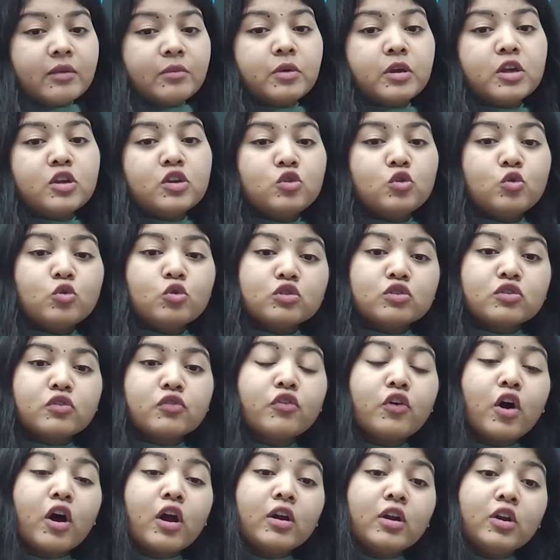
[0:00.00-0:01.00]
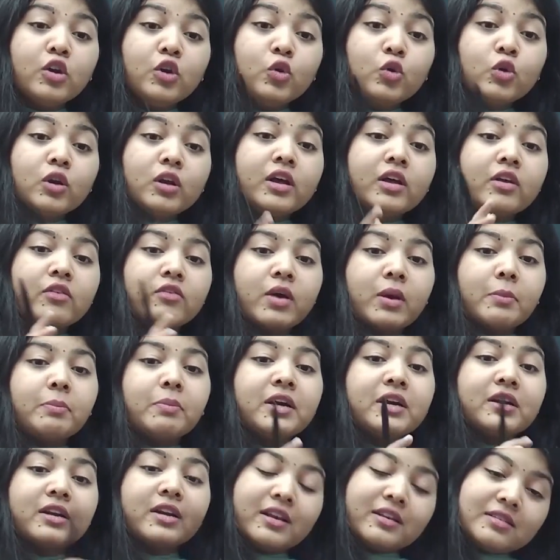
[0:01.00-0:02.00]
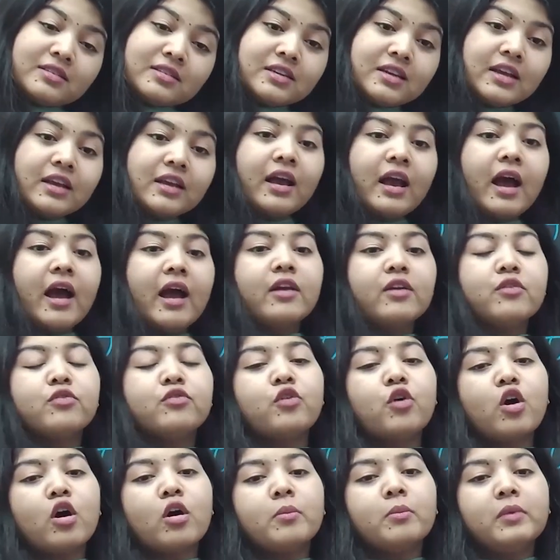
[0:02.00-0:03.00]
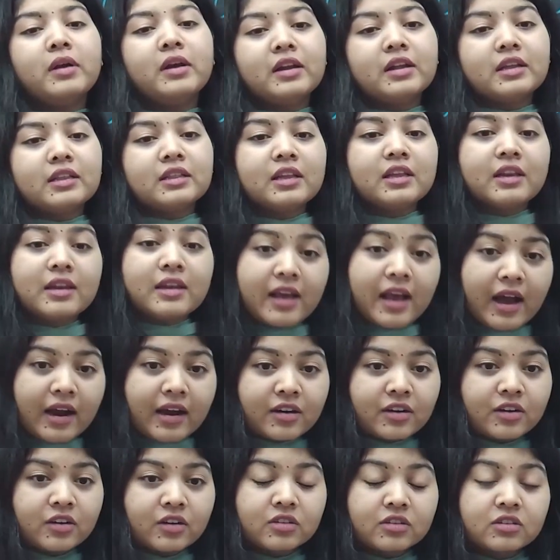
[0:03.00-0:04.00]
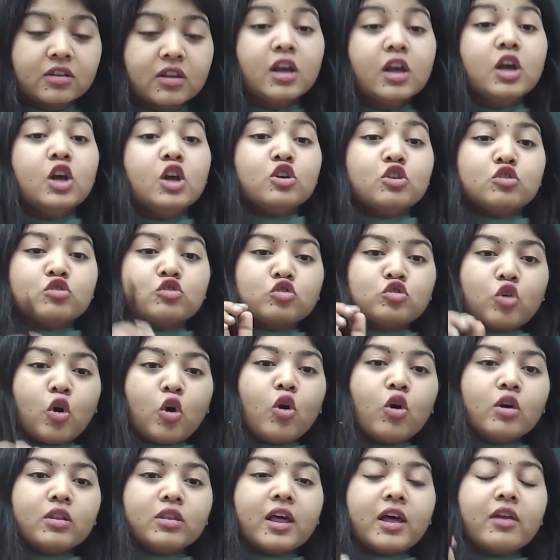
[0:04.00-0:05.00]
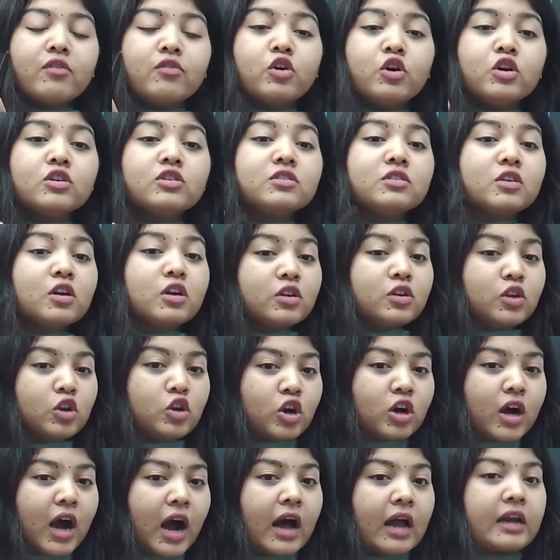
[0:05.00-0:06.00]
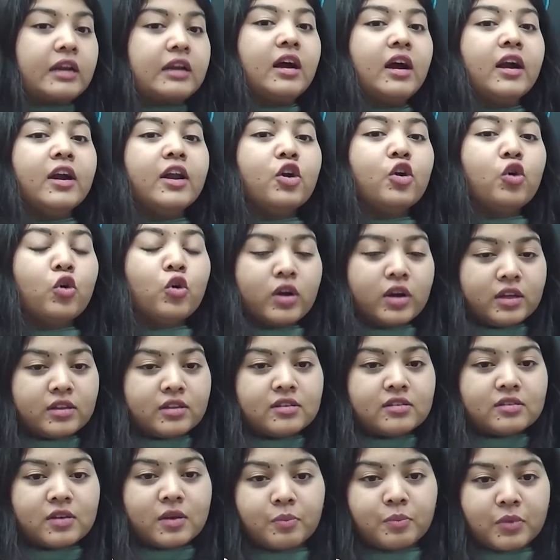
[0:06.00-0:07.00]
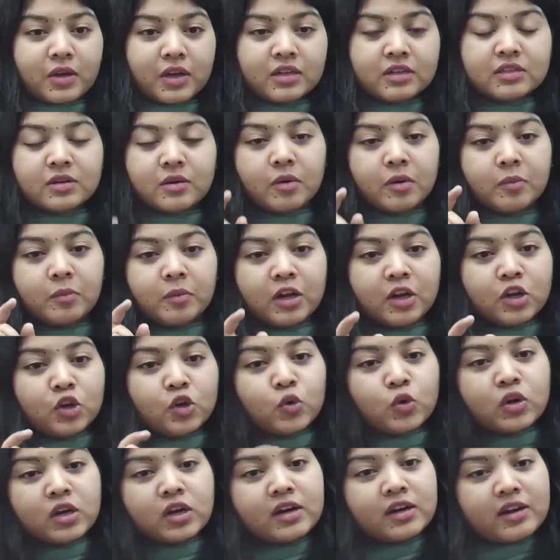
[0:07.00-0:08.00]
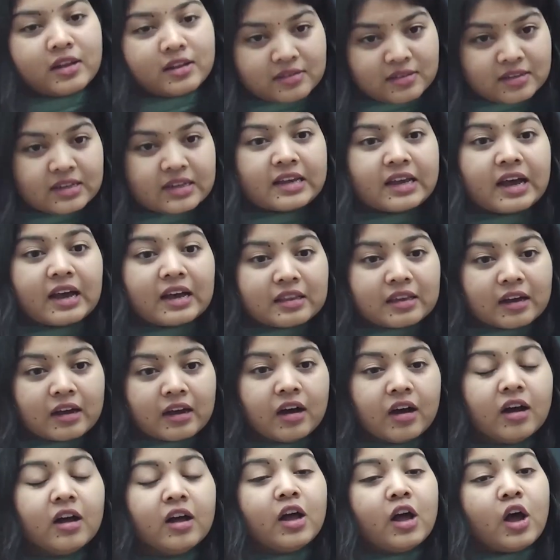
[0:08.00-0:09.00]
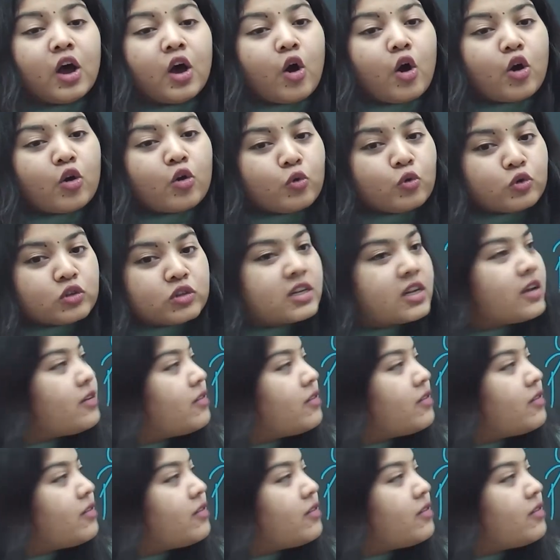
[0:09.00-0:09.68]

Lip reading: be used for nuclear weapon testing and for building the reactors. So there was, you know, kaan khade ho gaye the sabke jab humne nuclear test kiya tha, aur uski